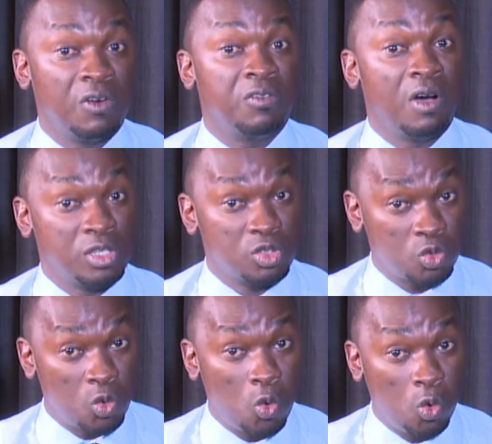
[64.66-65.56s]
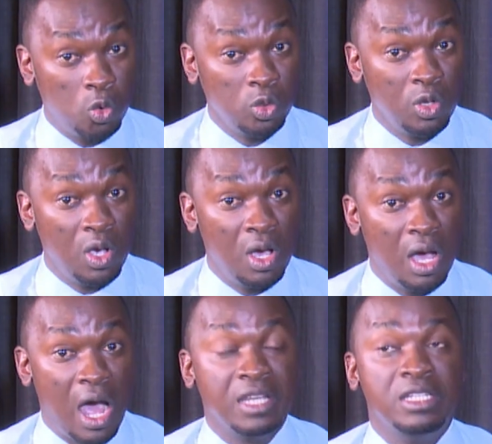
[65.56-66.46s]
of our school
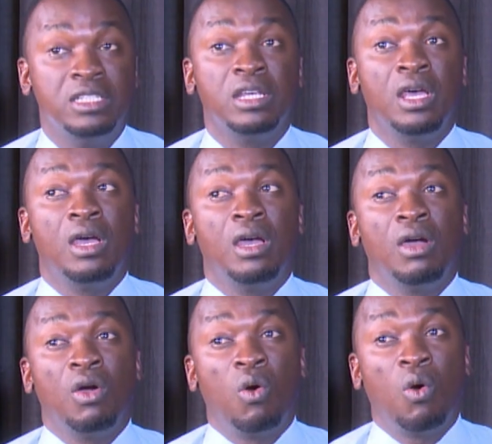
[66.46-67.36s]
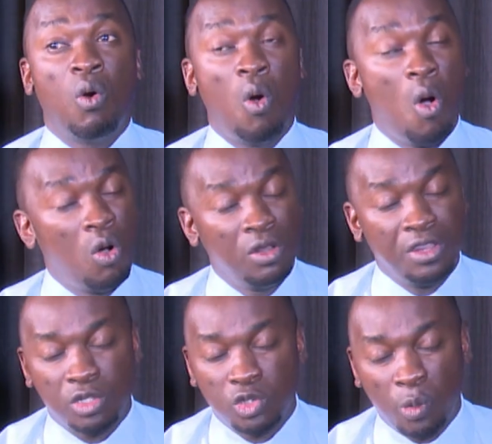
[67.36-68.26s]
and all
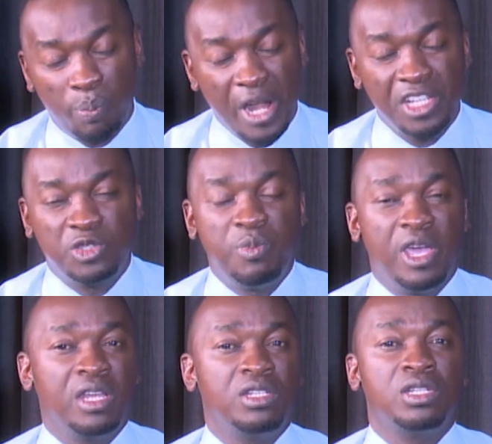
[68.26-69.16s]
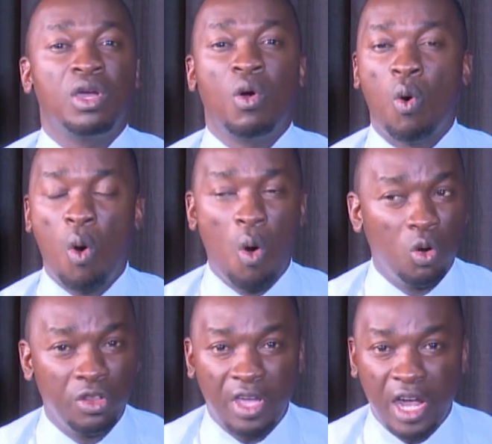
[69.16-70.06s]
the top management,
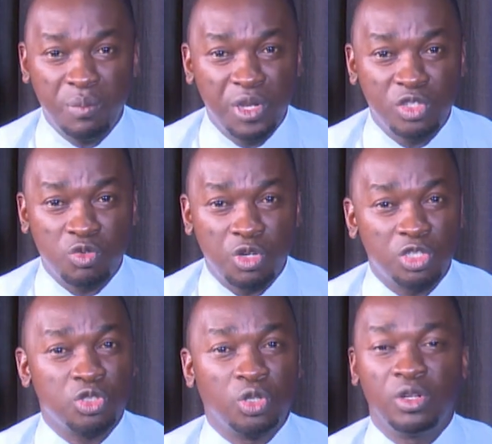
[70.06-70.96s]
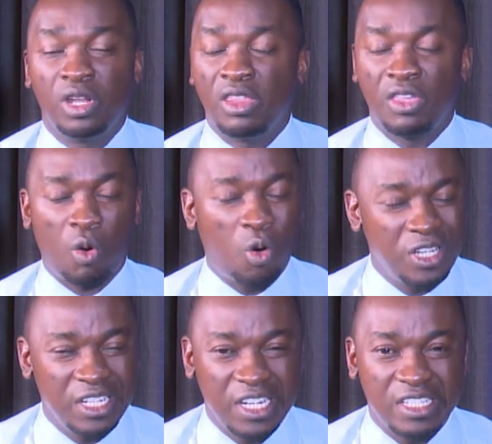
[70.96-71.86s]
all the administration, the
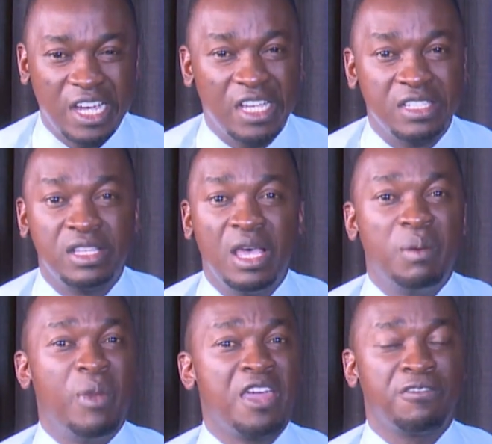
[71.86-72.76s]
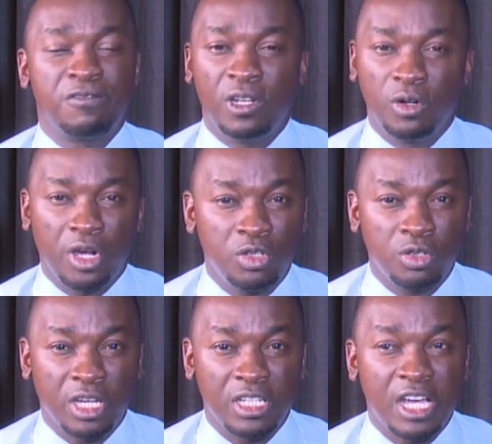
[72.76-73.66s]
coordinators, my fellow
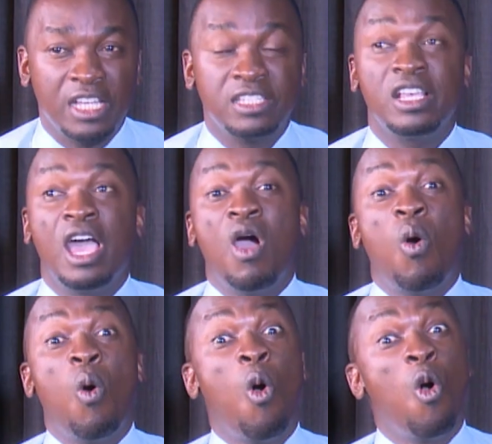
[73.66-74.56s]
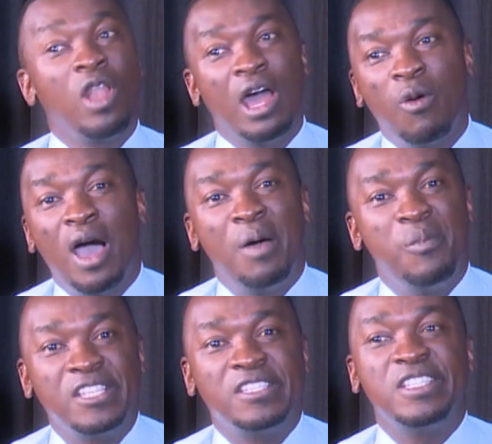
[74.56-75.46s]
educators, all our
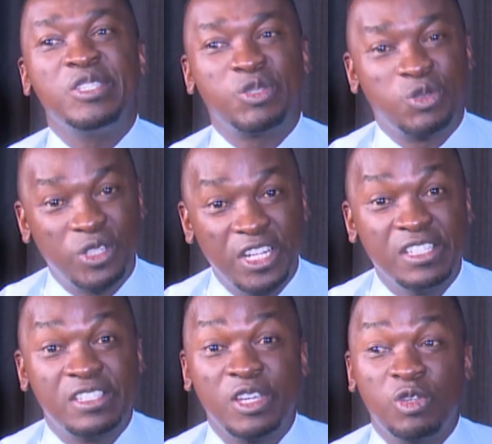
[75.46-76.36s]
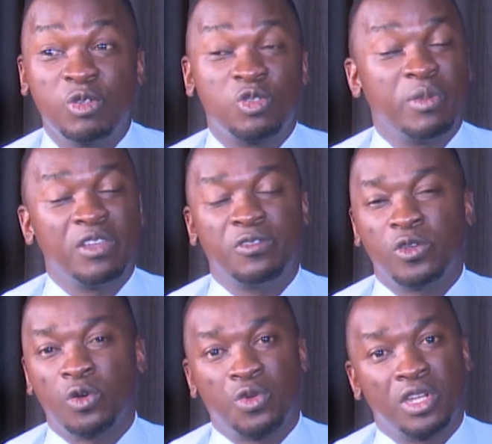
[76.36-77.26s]
amazing students. Thank you so much for
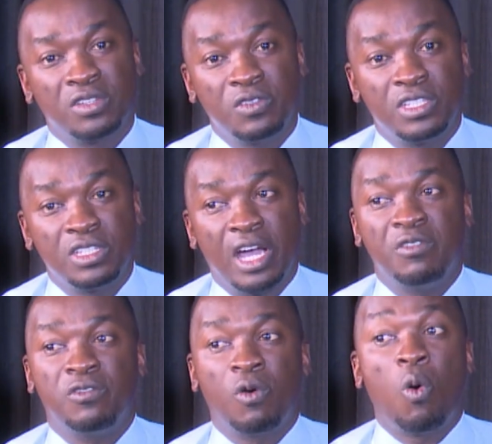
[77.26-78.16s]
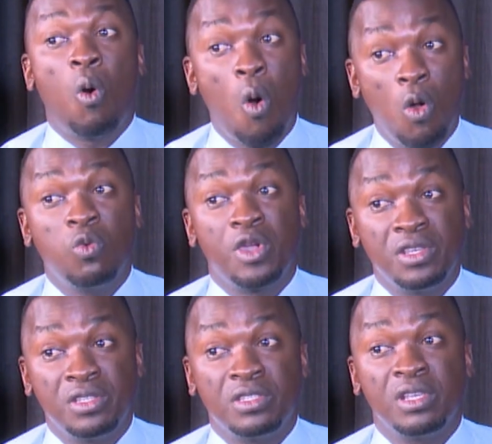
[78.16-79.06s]
your creativity and for
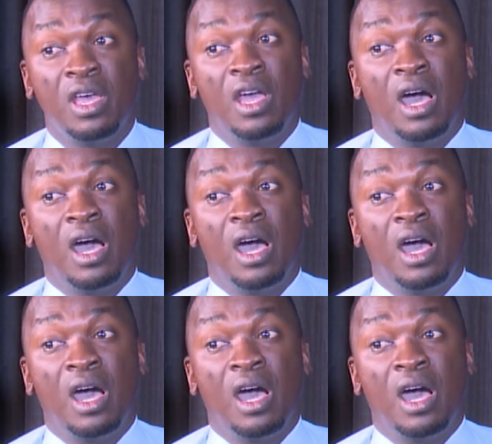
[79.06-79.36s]
always